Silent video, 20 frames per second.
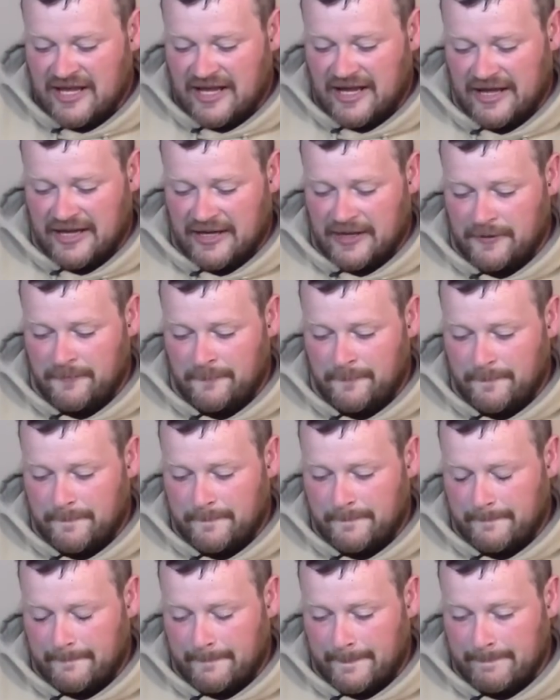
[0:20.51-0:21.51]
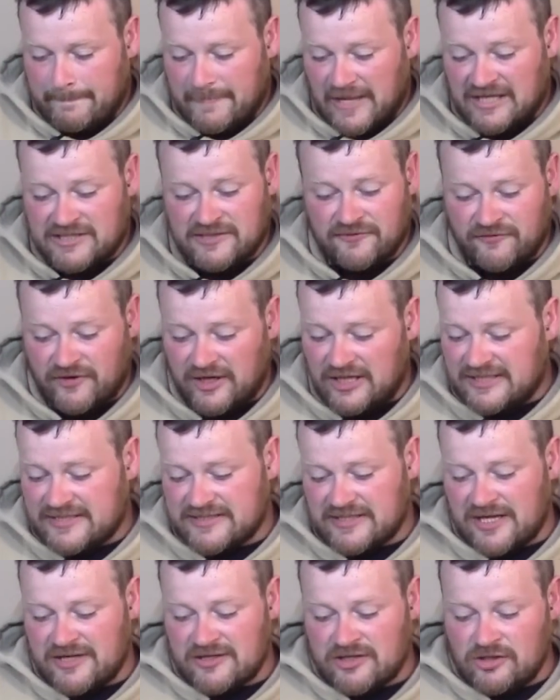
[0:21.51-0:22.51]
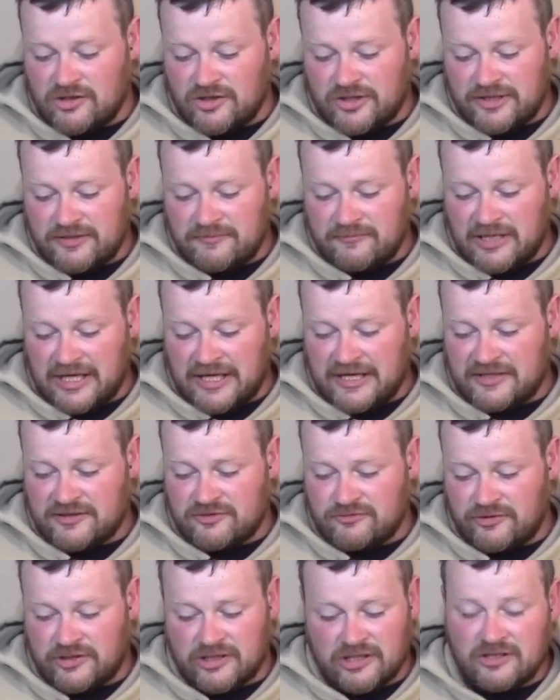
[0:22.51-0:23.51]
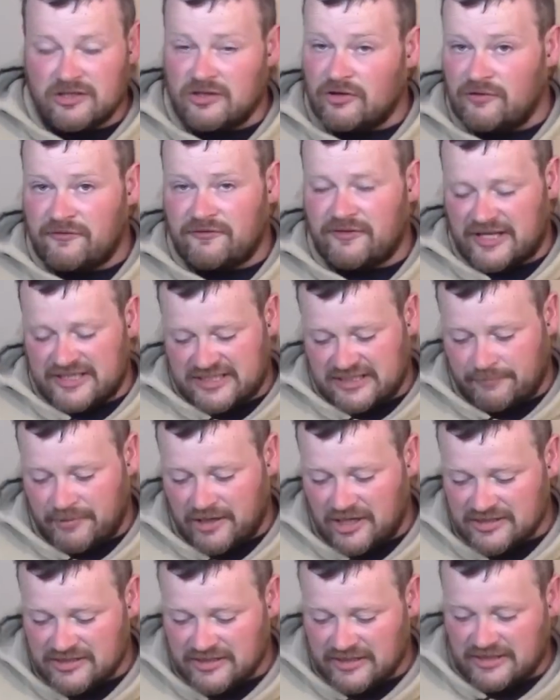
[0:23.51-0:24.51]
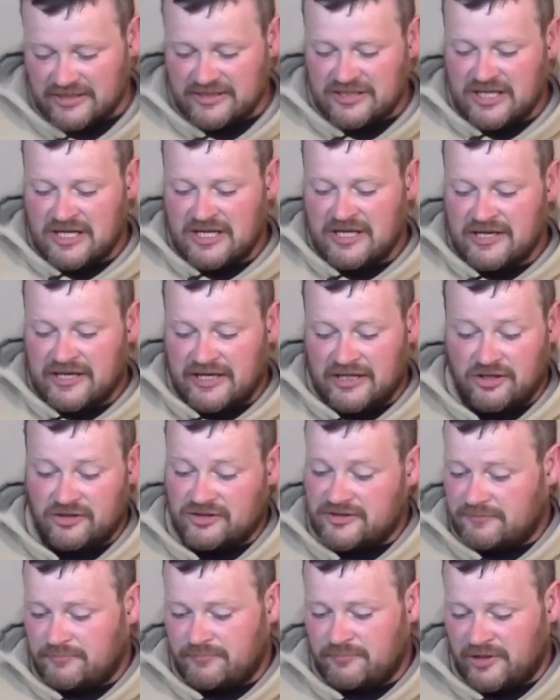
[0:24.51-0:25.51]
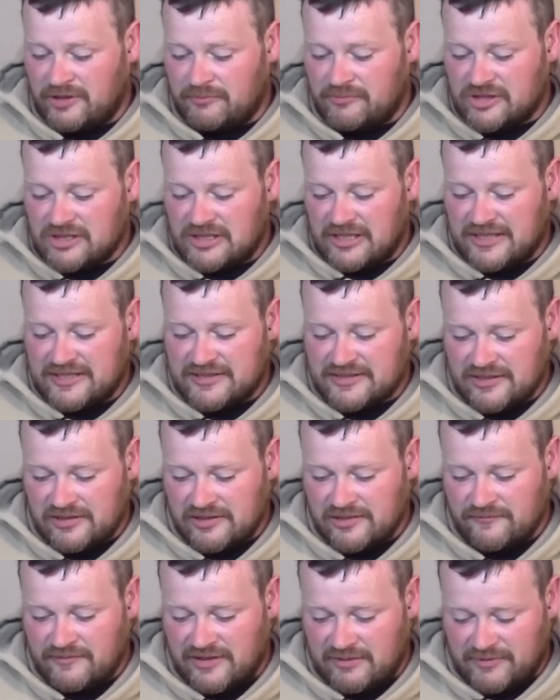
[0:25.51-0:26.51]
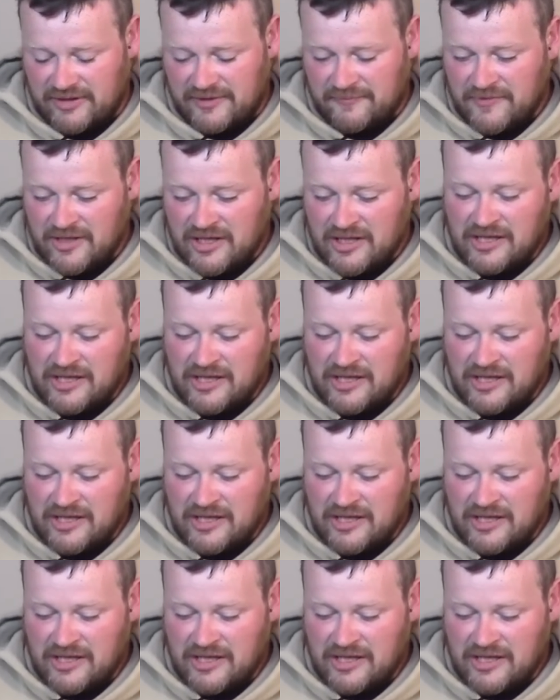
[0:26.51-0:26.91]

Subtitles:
It's a fairly standard looking trigger, no fancy parts on it. It looks pretty much like a standard Remy.